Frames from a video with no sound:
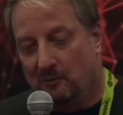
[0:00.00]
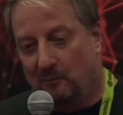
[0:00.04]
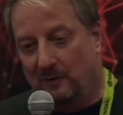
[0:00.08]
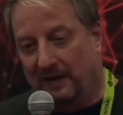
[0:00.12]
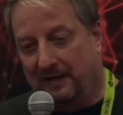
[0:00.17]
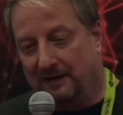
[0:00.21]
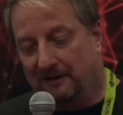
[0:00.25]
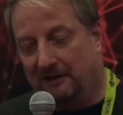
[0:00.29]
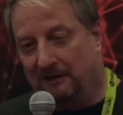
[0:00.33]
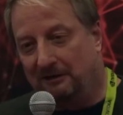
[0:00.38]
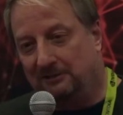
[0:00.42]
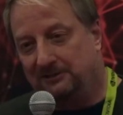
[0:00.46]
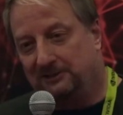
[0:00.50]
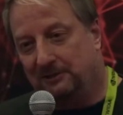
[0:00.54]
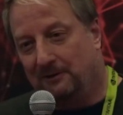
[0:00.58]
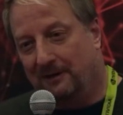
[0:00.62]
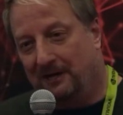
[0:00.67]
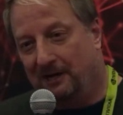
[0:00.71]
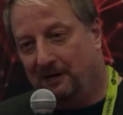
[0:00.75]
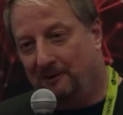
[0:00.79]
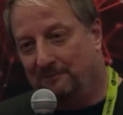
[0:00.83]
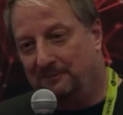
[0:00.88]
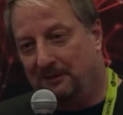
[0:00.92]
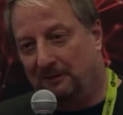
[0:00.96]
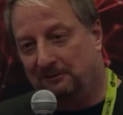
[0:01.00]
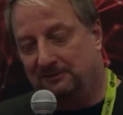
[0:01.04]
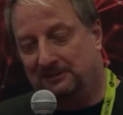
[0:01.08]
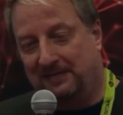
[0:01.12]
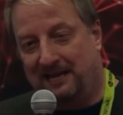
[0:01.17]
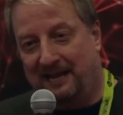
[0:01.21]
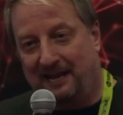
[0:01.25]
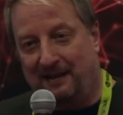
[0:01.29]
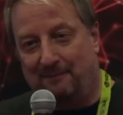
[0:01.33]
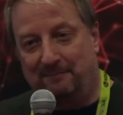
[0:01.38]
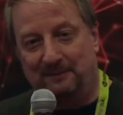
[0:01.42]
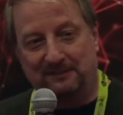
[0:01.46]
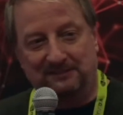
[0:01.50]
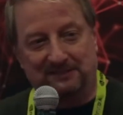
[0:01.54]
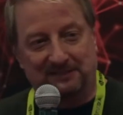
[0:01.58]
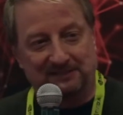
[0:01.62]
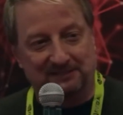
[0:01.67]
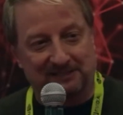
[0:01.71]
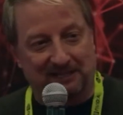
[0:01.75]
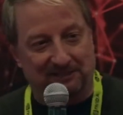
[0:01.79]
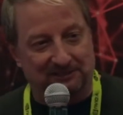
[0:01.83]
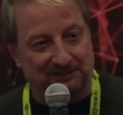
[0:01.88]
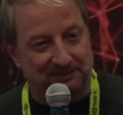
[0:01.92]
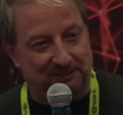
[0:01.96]
we can also help those
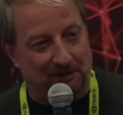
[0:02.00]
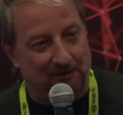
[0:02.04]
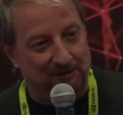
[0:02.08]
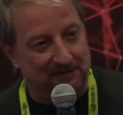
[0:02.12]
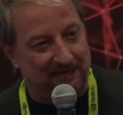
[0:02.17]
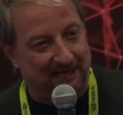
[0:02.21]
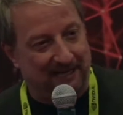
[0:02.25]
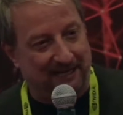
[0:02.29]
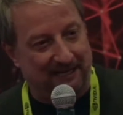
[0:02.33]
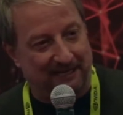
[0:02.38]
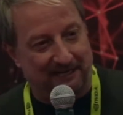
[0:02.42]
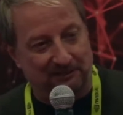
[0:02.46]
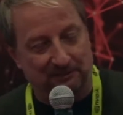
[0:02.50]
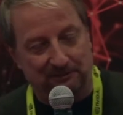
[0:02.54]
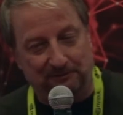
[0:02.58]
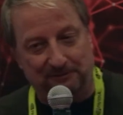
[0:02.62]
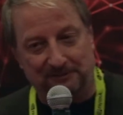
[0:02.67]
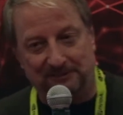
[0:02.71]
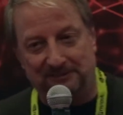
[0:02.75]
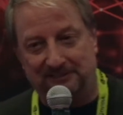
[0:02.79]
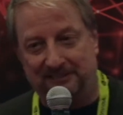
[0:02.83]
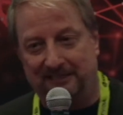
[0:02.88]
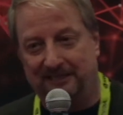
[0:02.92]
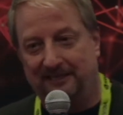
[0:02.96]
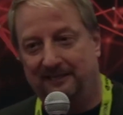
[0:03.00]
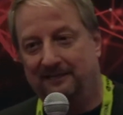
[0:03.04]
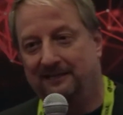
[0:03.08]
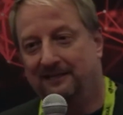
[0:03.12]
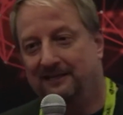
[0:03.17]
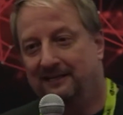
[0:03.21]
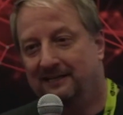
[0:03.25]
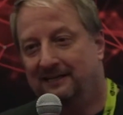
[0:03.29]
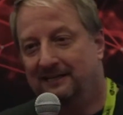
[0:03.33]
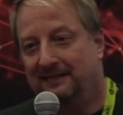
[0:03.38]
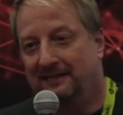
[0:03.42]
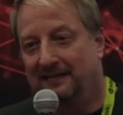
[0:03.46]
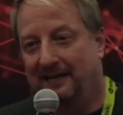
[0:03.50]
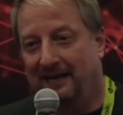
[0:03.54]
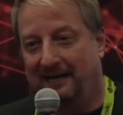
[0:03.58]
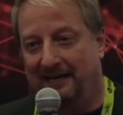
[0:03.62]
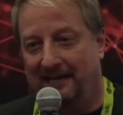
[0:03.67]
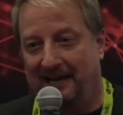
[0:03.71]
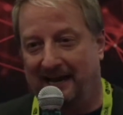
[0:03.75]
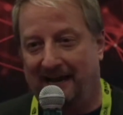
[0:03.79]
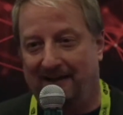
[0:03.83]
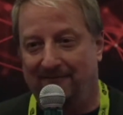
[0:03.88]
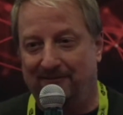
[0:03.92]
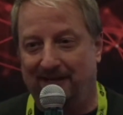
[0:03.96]
campuses that start to get interested
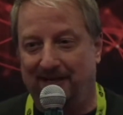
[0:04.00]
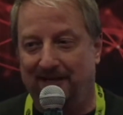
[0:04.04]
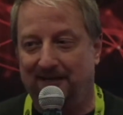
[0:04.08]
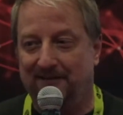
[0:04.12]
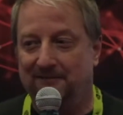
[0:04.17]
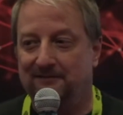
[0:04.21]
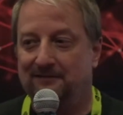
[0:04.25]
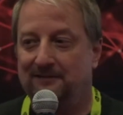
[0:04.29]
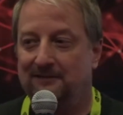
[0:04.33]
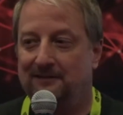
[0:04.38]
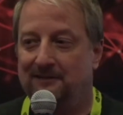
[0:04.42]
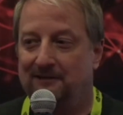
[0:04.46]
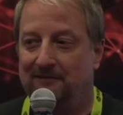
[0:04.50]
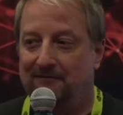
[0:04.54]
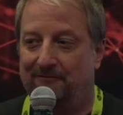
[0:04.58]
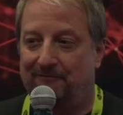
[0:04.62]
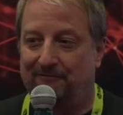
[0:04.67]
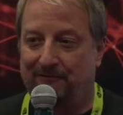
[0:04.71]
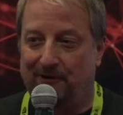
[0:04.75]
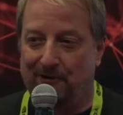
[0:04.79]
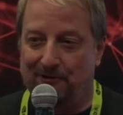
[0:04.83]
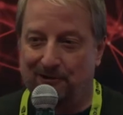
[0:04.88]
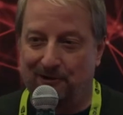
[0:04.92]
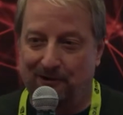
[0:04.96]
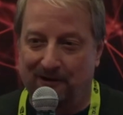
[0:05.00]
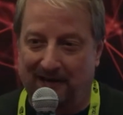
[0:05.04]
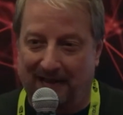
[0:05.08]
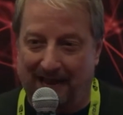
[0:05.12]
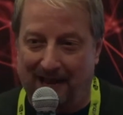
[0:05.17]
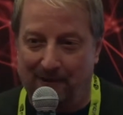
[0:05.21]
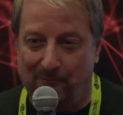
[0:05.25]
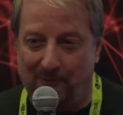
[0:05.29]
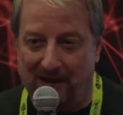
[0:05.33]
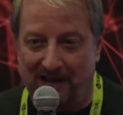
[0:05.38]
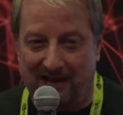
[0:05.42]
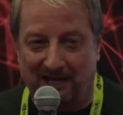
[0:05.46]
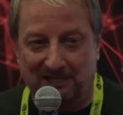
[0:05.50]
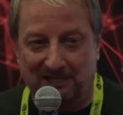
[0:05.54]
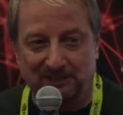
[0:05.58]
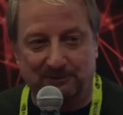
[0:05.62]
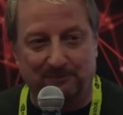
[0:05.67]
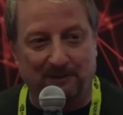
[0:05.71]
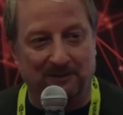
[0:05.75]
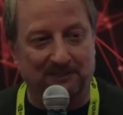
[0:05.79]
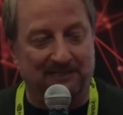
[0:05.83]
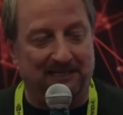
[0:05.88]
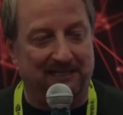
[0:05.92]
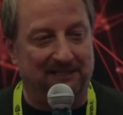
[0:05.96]
in having further gateway
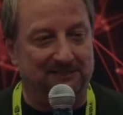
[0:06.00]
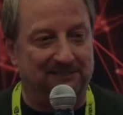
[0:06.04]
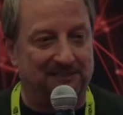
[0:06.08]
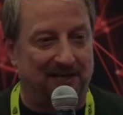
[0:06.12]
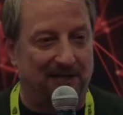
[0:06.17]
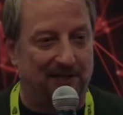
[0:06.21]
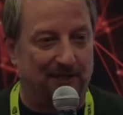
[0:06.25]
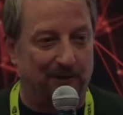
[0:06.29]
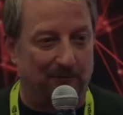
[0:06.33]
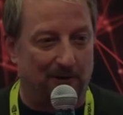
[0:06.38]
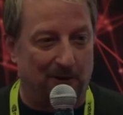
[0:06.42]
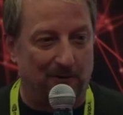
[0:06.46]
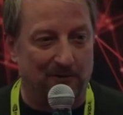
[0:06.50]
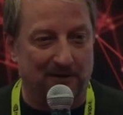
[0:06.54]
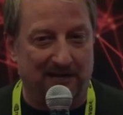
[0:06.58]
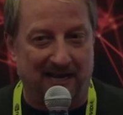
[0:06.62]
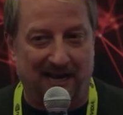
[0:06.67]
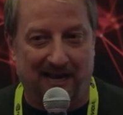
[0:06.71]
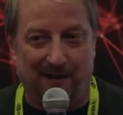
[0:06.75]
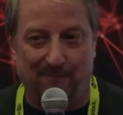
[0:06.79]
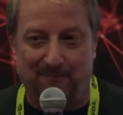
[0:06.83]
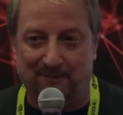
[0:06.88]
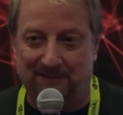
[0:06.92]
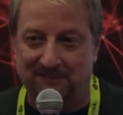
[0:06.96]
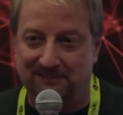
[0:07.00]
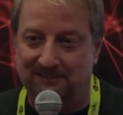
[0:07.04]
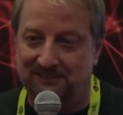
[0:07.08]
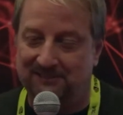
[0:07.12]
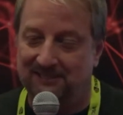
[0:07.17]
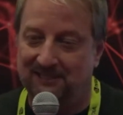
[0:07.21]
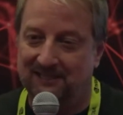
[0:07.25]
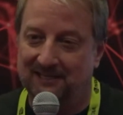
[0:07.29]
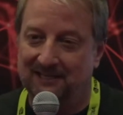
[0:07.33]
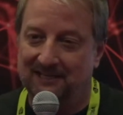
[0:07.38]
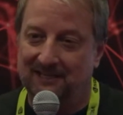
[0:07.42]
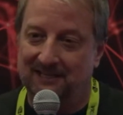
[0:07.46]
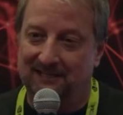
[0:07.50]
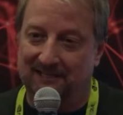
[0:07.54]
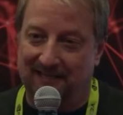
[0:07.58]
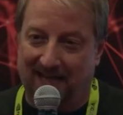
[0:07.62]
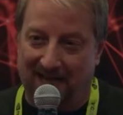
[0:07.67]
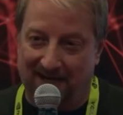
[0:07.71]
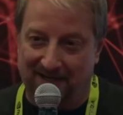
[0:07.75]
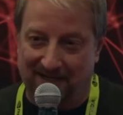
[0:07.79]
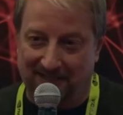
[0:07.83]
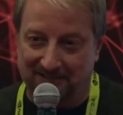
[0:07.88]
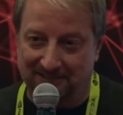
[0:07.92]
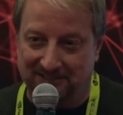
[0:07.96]
expertise on their own campus,
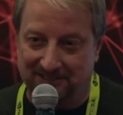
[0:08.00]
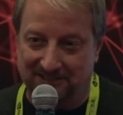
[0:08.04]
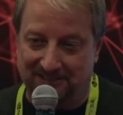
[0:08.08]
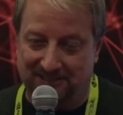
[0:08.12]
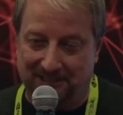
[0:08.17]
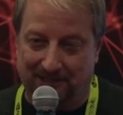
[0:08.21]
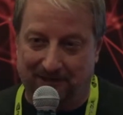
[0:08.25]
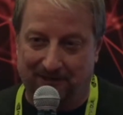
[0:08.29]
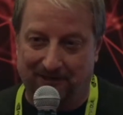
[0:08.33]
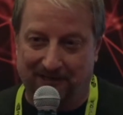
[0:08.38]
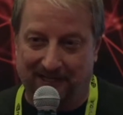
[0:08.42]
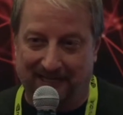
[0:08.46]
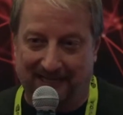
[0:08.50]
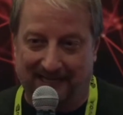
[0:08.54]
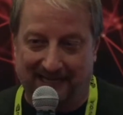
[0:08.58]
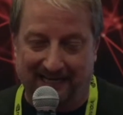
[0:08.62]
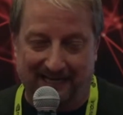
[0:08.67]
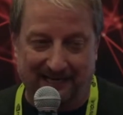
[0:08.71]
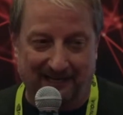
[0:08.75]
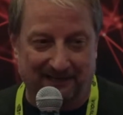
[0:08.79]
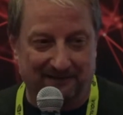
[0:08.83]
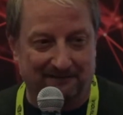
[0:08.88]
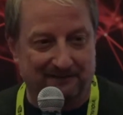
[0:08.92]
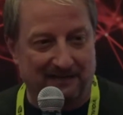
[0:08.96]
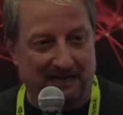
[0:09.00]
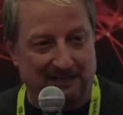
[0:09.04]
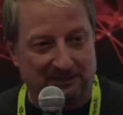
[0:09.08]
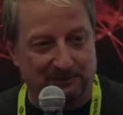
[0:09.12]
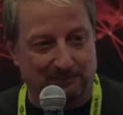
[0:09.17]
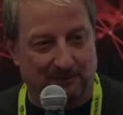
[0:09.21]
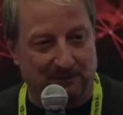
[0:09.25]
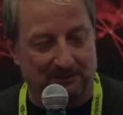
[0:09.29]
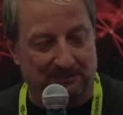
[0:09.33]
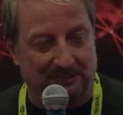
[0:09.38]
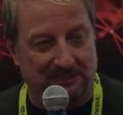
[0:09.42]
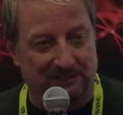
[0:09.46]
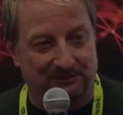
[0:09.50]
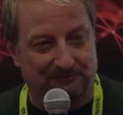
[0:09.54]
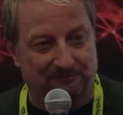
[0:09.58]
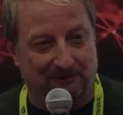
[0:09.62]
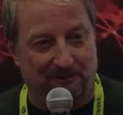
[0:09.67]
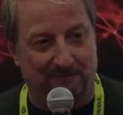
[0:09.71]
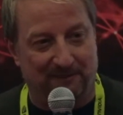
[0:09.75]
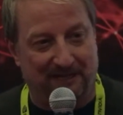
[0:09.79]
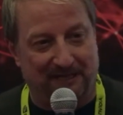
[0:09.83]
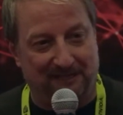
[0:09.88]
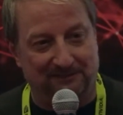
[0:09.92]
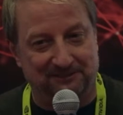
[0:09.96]
not necessarily getting expertise
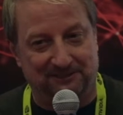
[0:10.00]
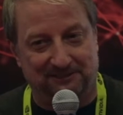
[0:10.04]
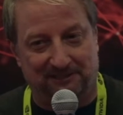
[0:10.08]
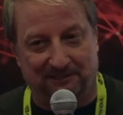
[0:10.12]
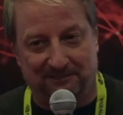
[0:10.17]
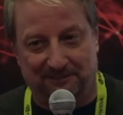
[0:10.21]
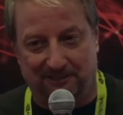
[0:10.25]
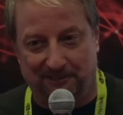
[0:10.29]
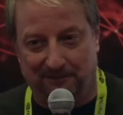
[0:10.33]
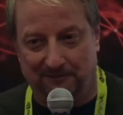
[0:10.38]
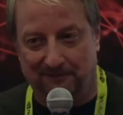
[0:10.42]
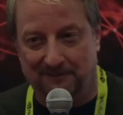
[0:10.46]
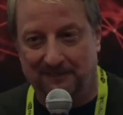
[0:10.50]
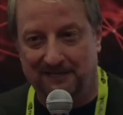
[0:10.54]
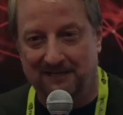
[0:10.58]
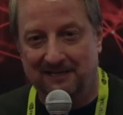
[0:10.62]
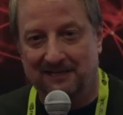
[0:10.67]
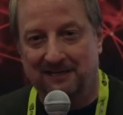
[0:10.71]
from the Institute,